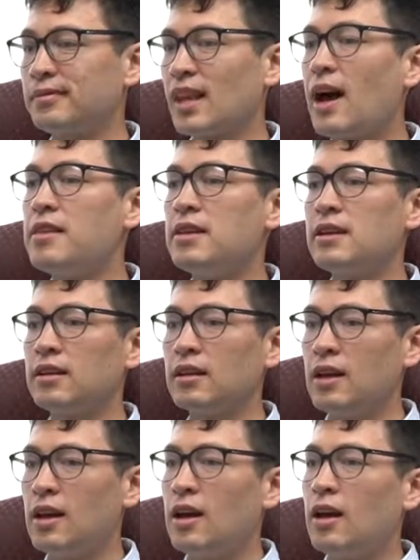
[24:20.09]
I think
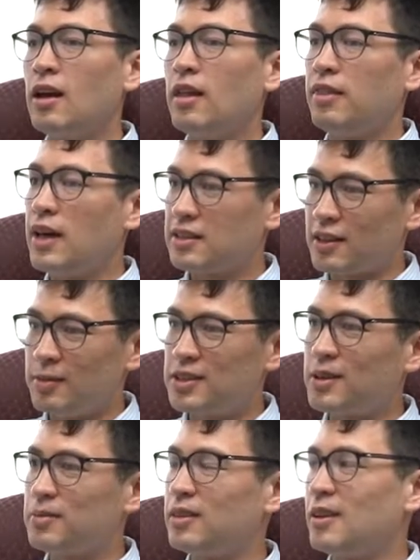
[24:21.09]
that's going to be
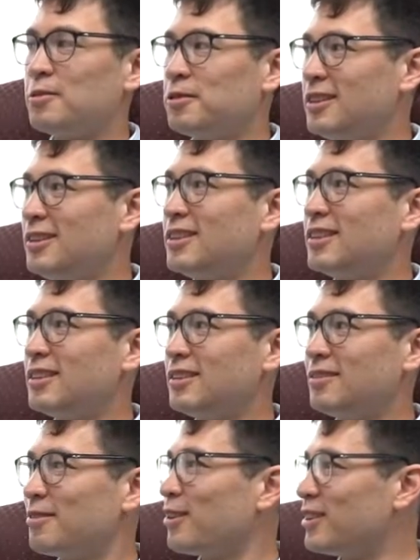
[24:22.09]
something that
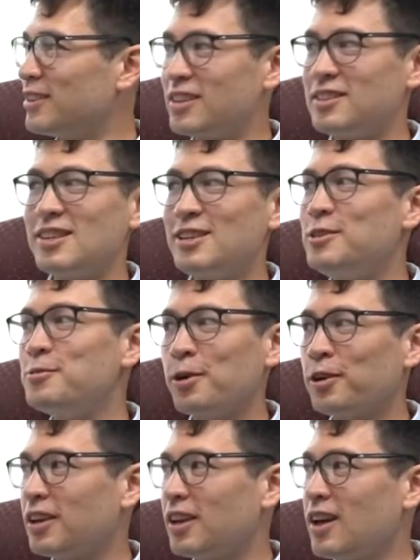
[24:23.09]
we're going to continue
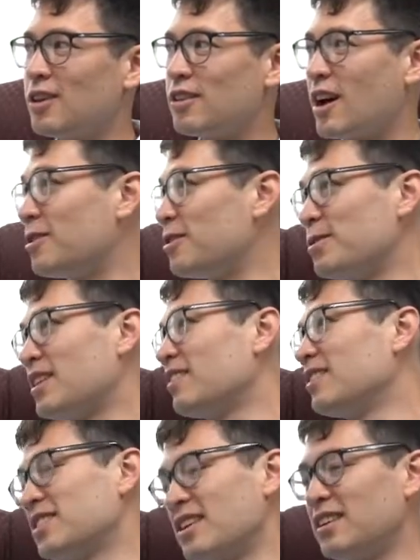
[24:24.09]
working out. I don't know what that
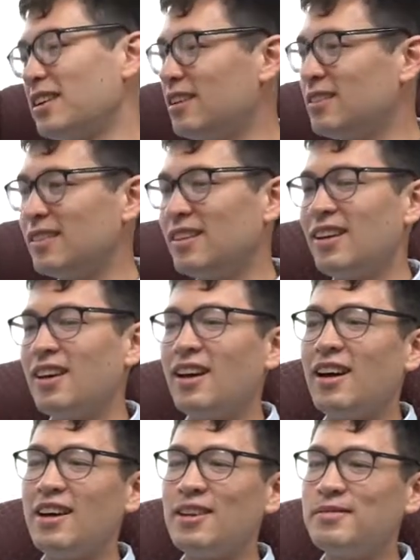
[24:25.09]
looks like yet.
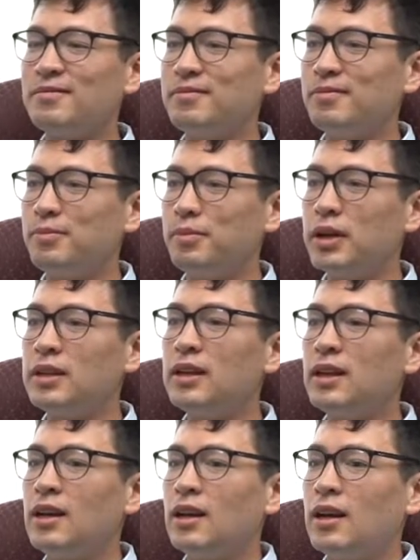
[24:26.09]
Yeah. But
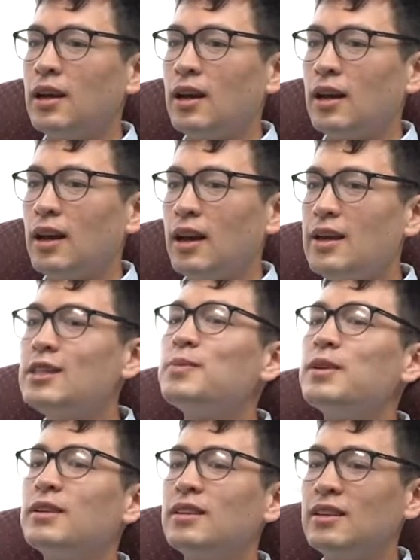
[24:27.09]
it's
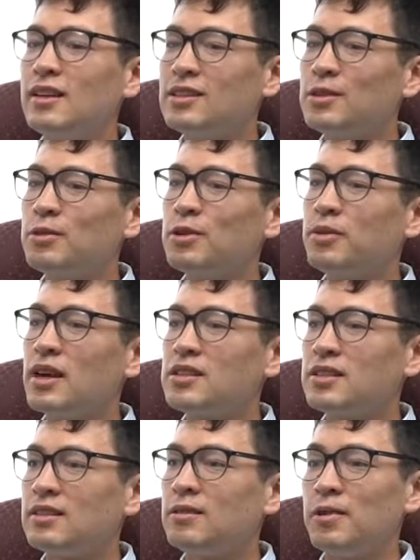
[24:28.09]
a real
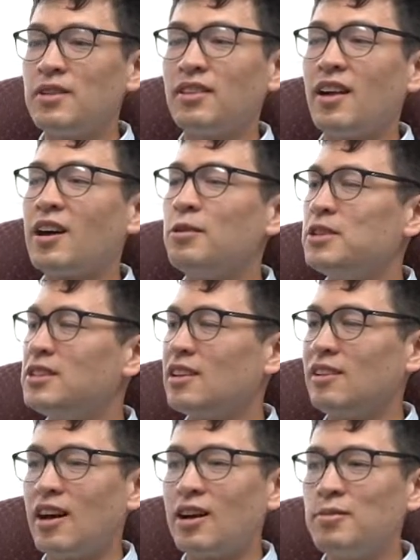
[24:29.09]
blessing. We sing
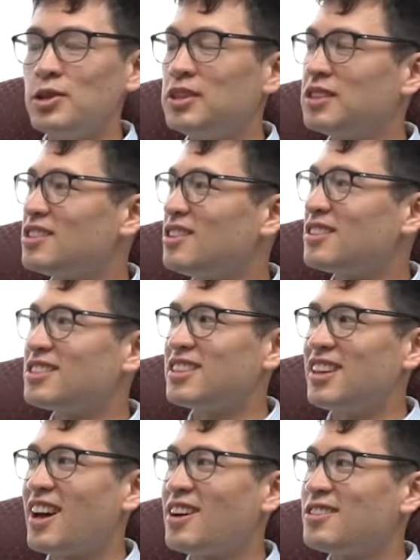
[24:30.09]
a lot of music songs in
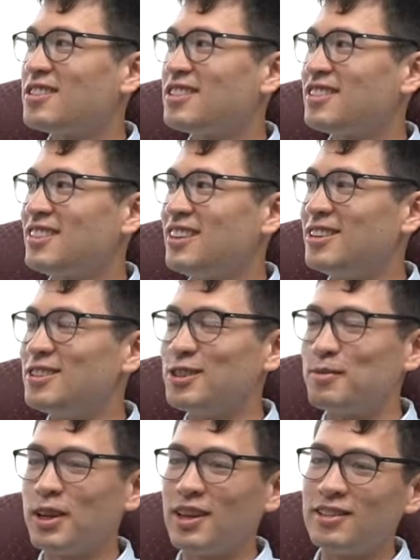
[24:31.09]
the house,
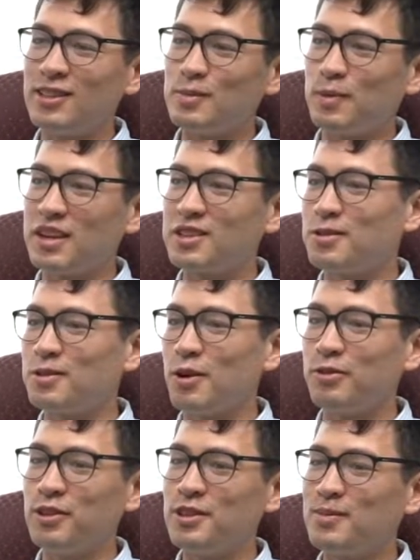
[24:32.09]
so McKinley's blessed with
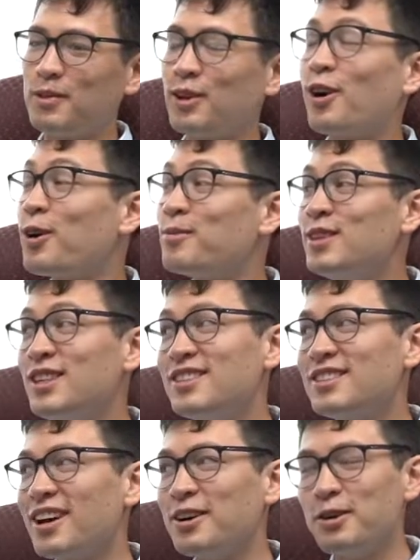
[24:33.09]
hopefully some good
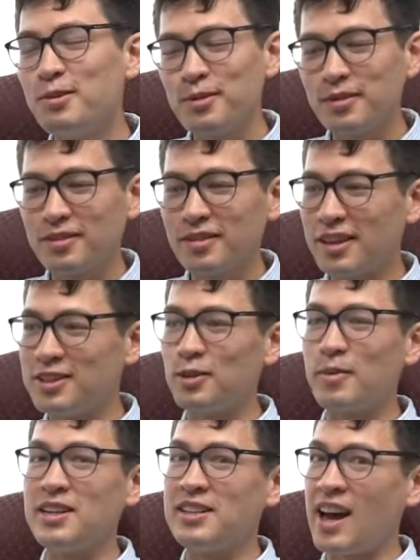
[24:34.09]
harmonies, I hope, until
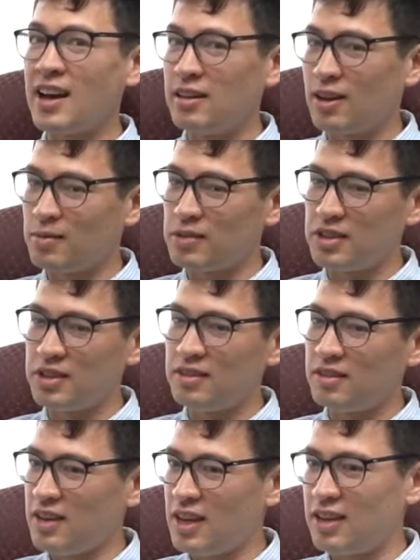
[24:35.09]
my dad comes in
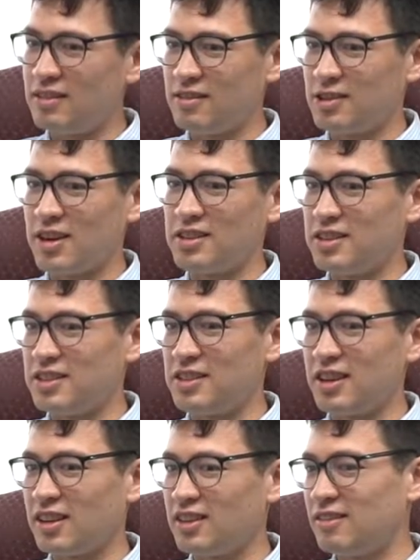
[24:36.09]
and tries to
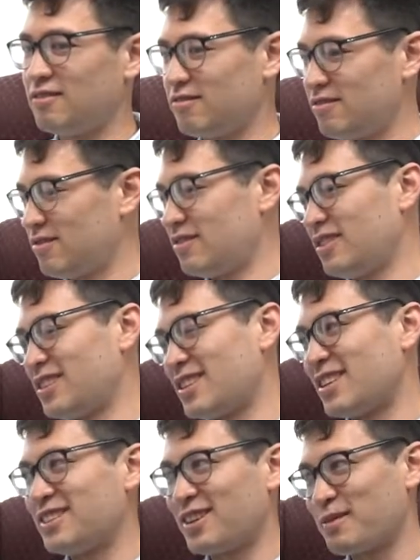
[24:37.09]
sing, and let's
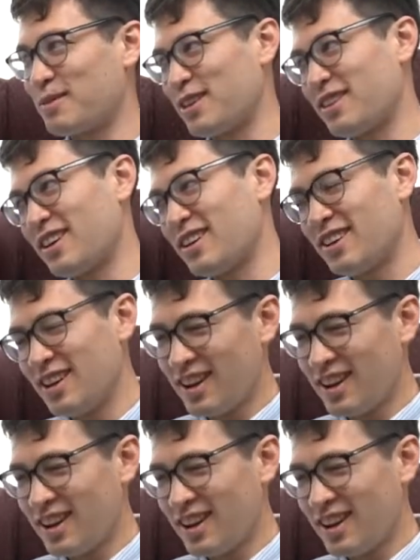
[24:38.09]
not talk about that.